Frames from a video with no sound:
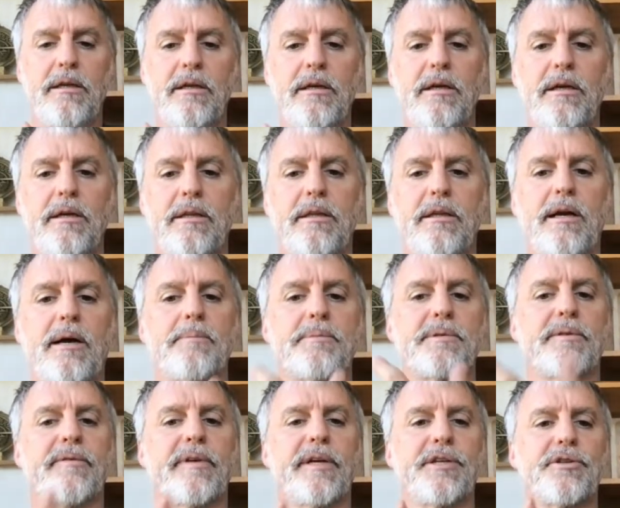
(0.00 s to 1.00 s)
in the
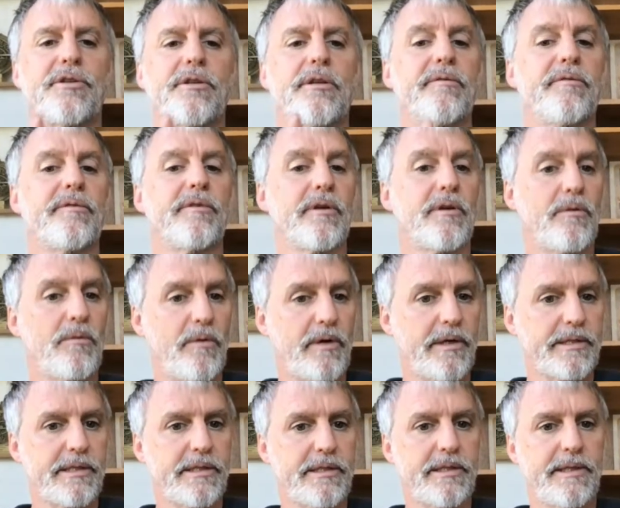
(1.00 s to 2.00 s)
observation of the
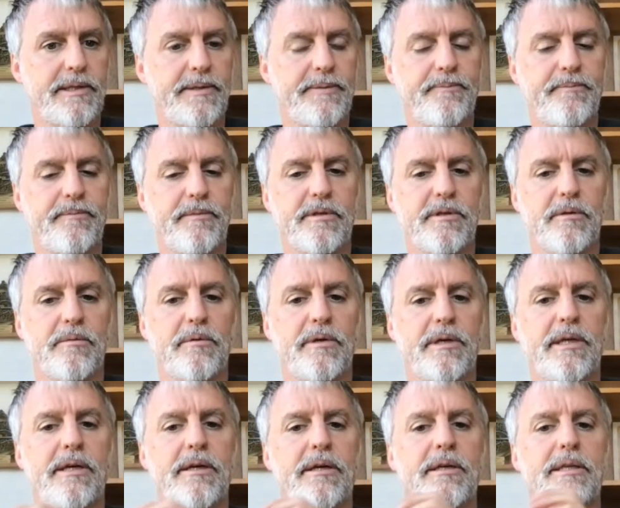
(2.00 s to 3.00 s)
quantity. So we're
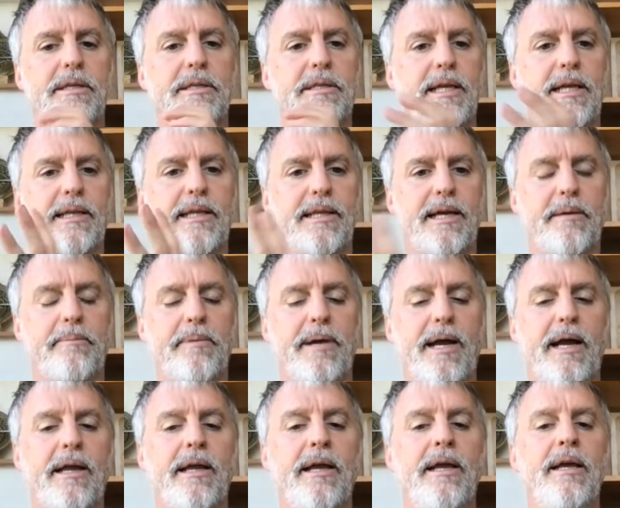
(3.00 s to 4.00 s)
here to take that
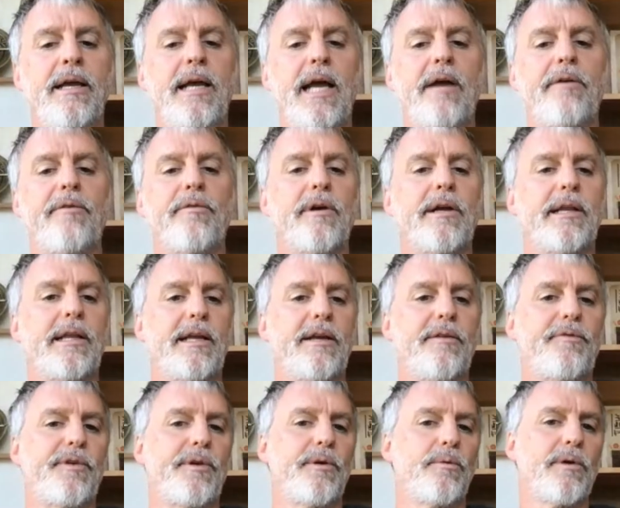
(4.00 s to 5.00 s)
back. Everyone,
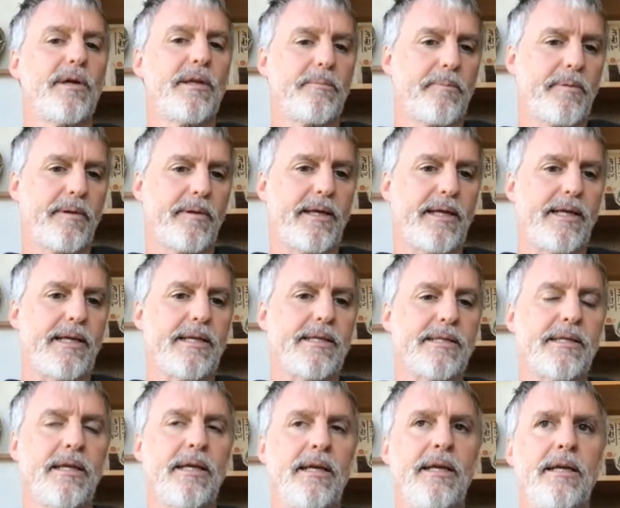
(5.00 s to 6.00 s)
if you would
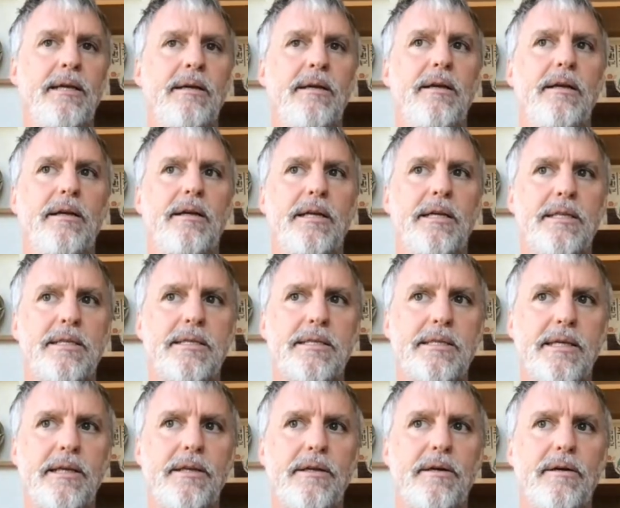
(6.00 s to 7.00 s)
please
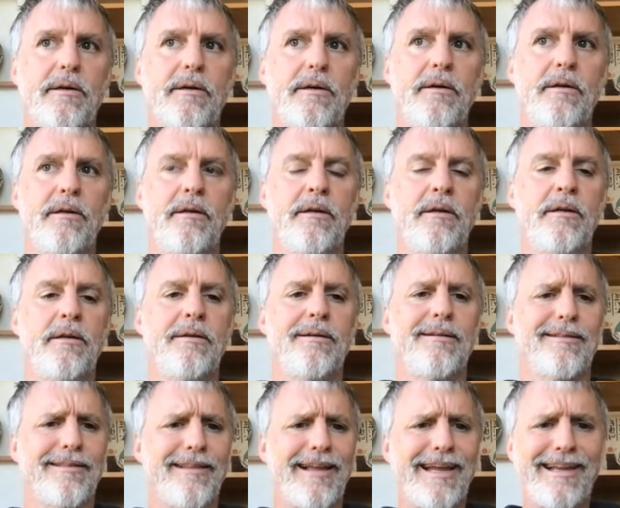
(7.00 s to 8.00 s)
consider
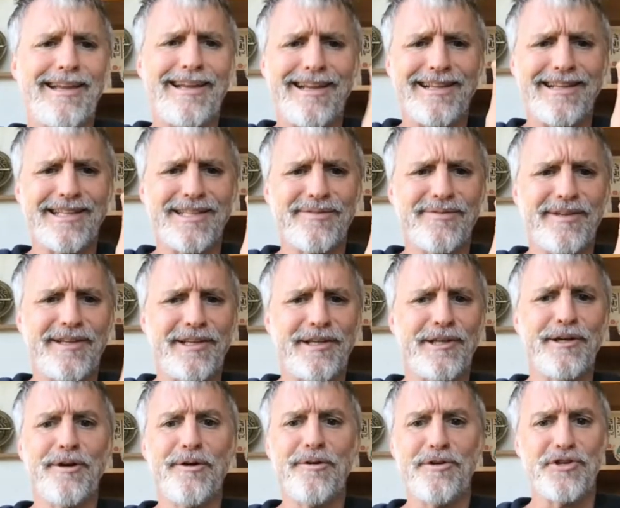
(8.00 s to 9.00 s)
liking this
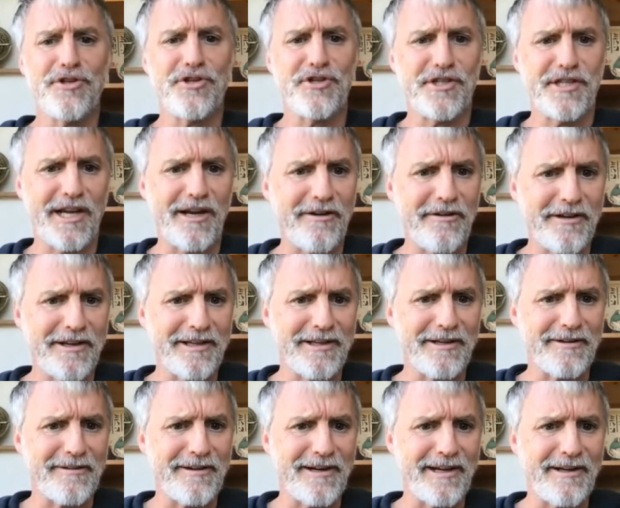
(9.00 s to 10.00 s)
video, sharing it
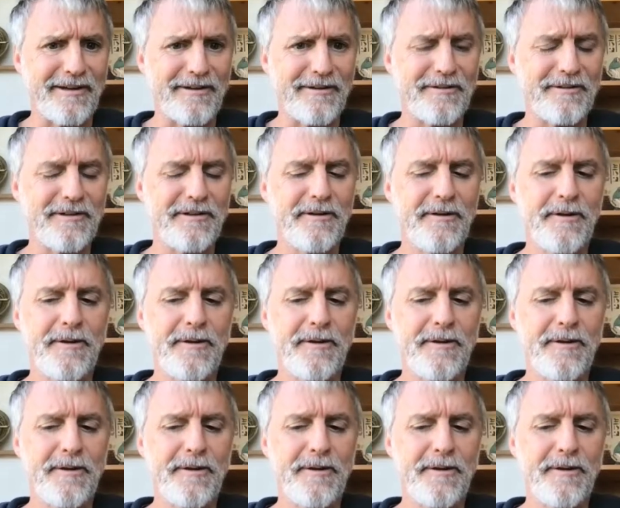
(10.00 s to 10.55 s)
around.